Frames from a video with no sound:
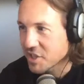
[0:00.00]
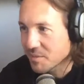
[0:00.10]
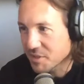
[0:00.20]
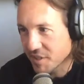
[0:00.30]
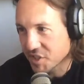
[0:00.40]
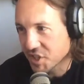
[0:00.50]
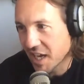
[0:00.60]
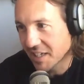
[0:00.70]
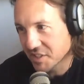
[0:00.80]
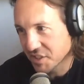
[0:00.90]
in terms of
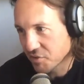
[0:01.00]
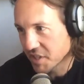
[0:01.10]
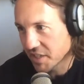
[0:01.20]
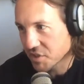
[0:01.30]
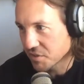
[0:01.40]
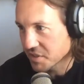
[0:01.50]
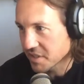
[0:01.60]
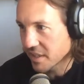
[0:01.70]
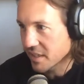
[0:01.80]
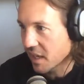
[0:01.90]
his charlatan
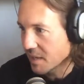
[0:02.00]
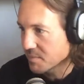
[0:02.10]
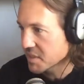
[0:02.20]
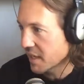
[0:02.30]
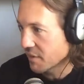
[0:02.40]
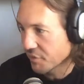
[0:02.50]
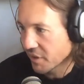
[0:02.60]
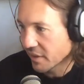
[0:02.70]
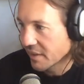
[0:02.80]
credentials, he claims to have